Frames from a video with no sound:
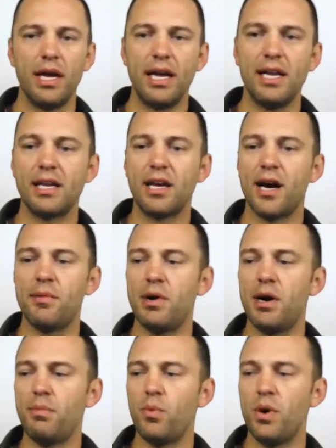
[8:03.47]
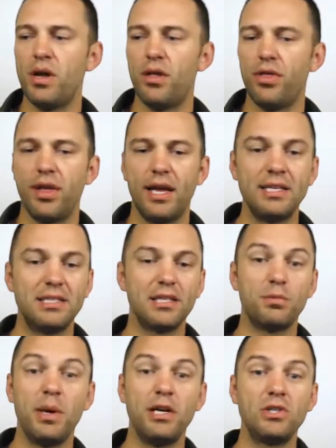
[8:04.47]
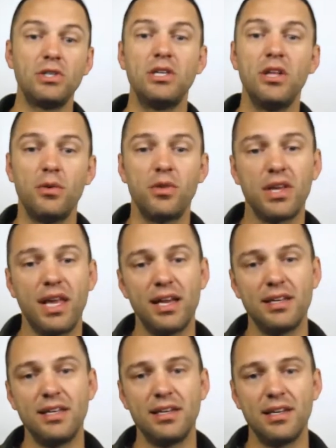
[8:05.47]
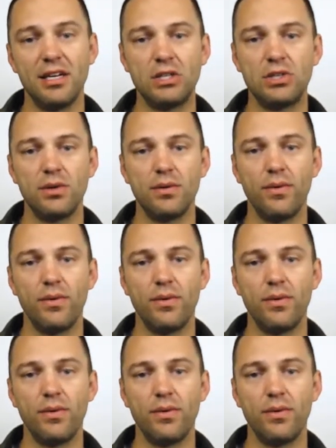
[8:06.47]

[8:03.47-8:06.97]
and come up with, is this patient dealing with a Candida issue?